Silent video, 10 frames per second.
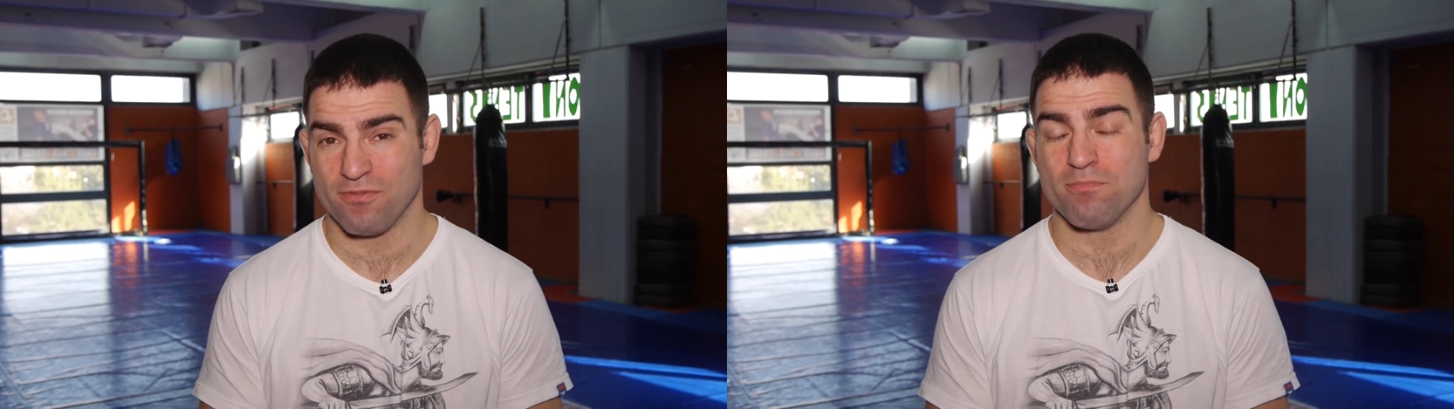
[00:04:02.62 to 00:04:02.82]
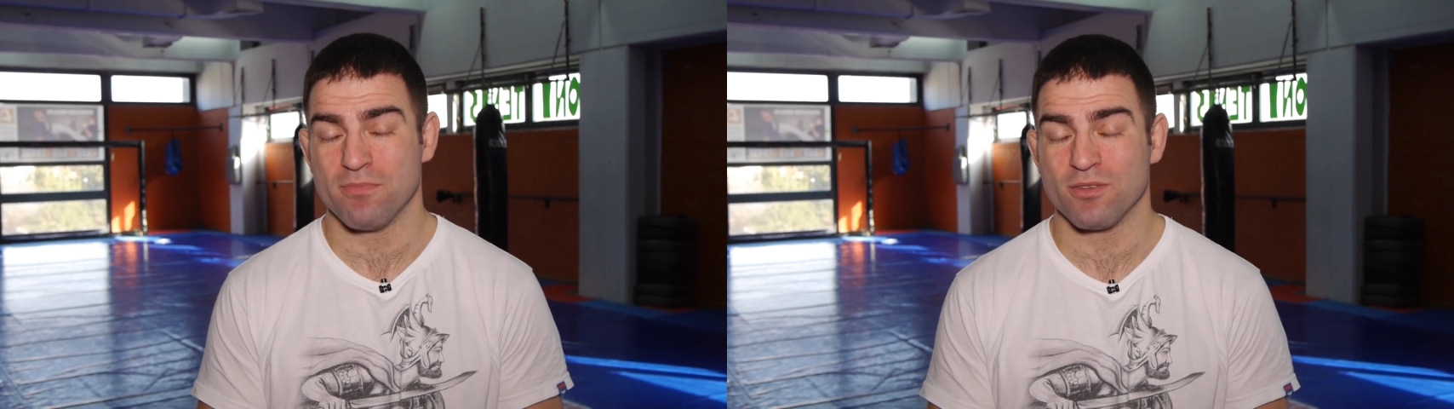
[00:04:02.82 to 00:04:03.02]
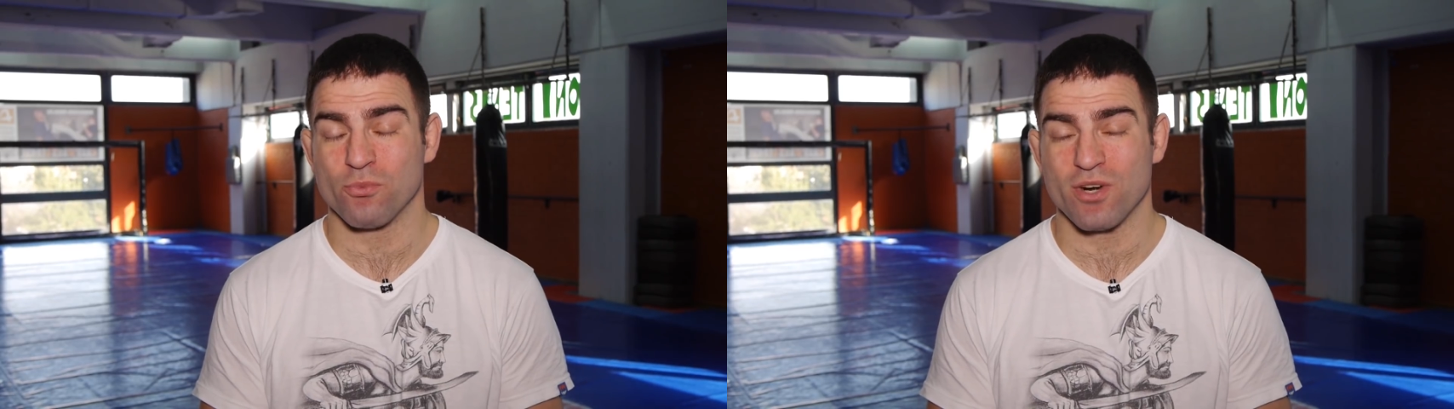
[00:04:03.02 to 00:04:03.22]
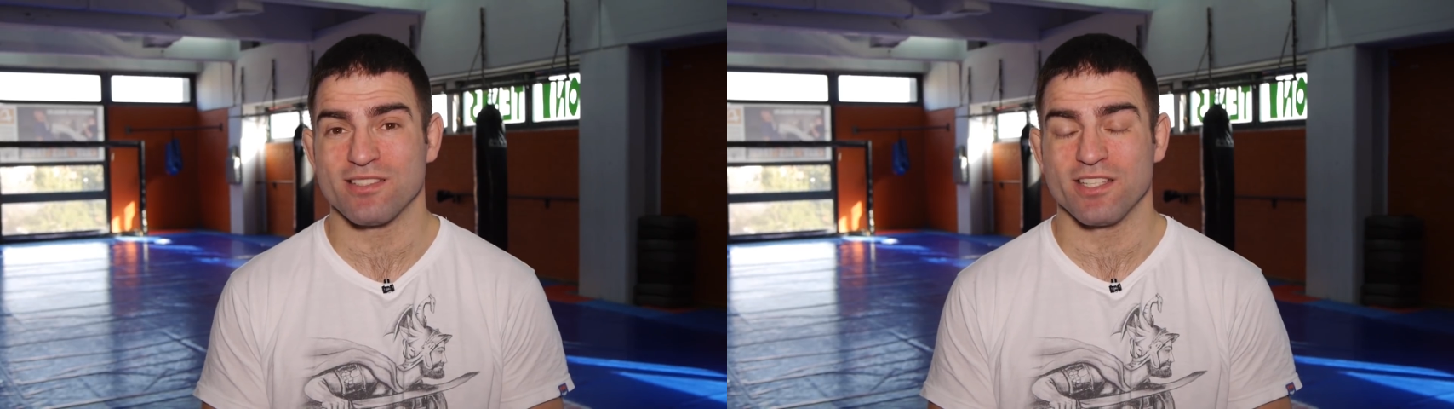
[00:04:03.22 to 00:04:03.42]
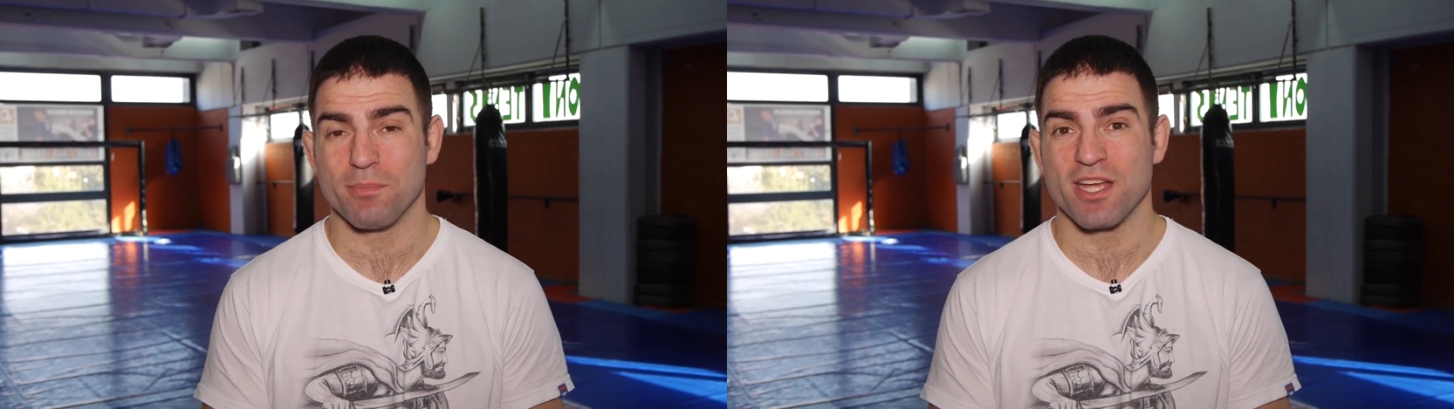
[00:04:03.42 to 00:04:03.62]

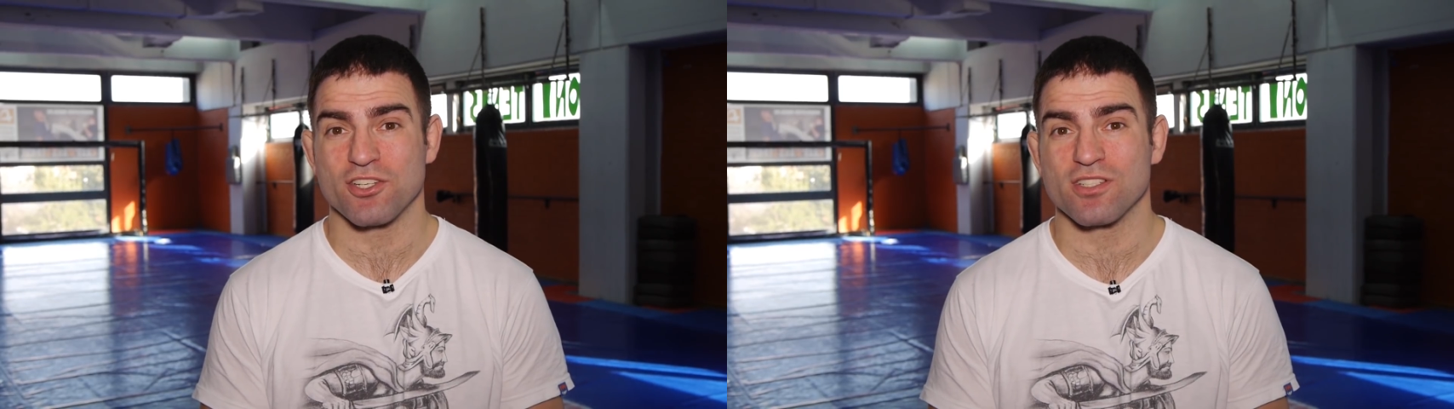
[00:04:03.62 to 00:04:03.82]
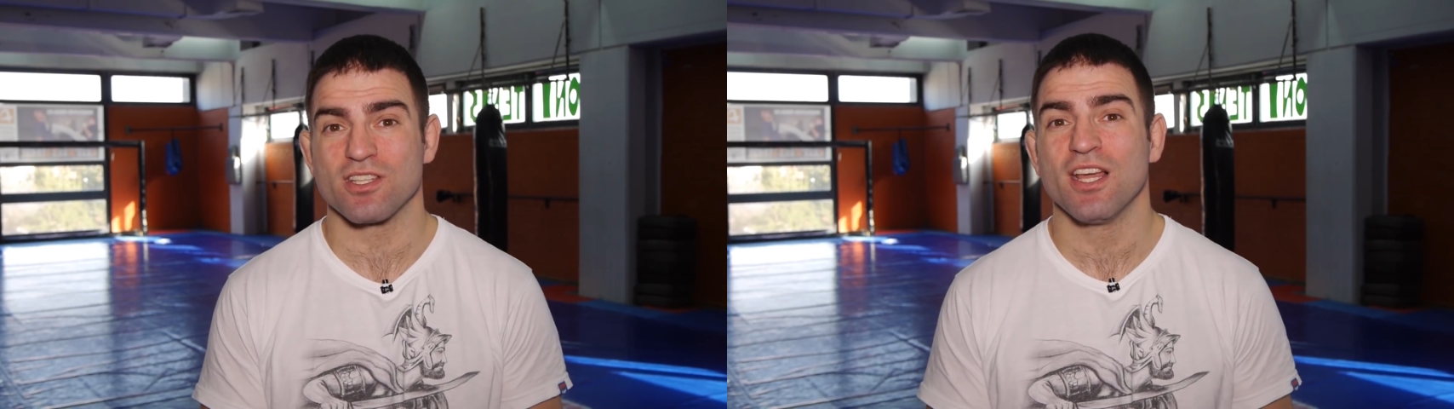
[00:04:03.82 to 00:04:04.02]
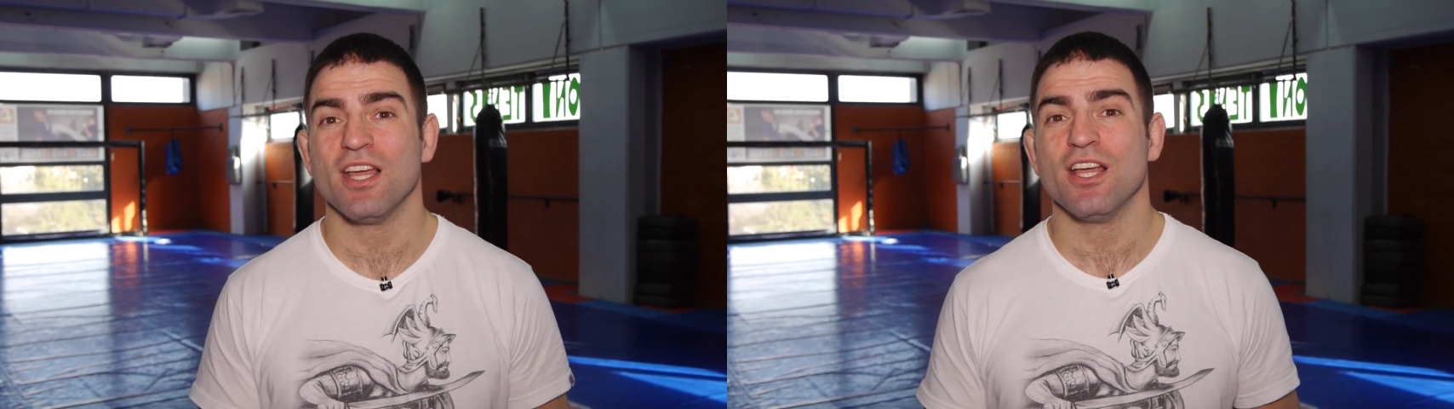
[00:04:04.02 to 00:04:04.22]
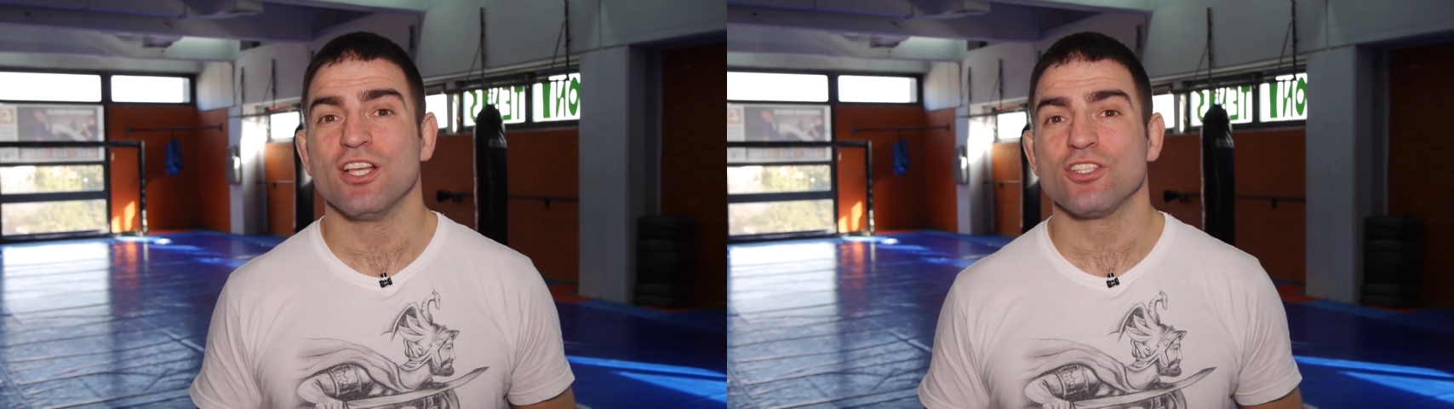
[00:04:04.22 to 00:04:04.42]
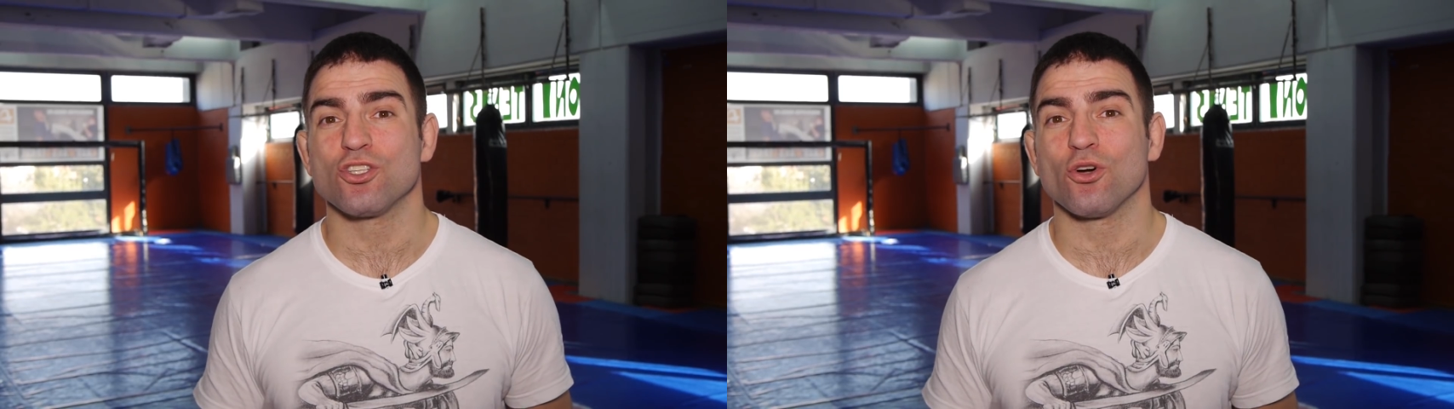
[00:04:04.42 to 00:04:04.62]
wrestling matches.
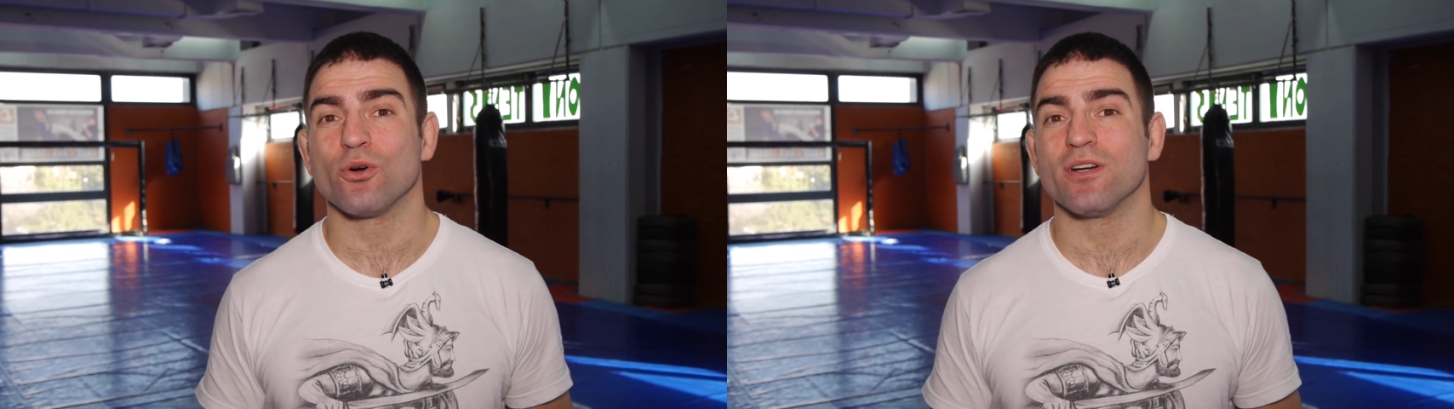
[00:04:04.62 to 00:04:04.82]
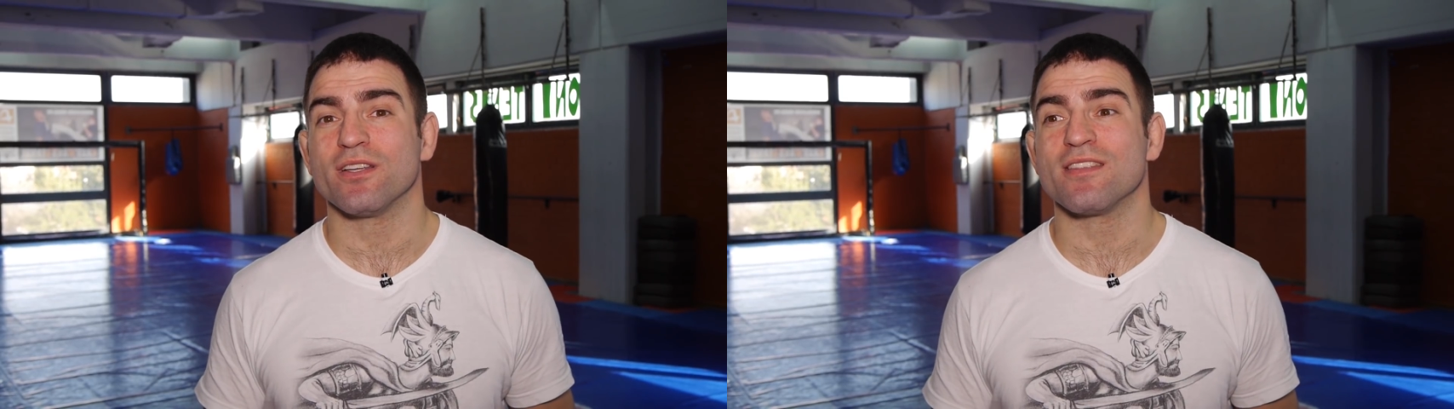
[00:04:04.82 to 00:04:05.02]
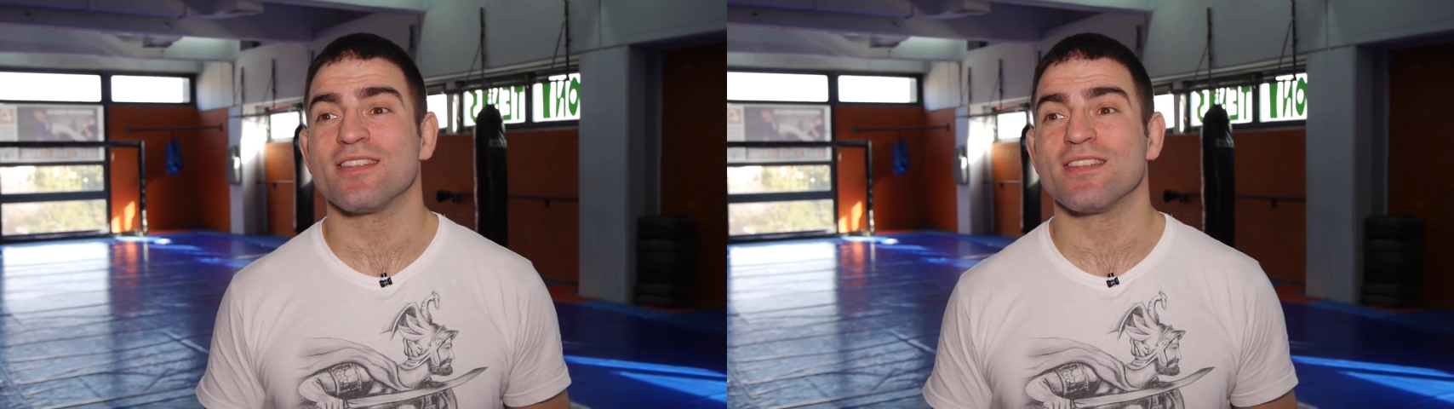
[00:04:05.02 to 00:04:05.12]
So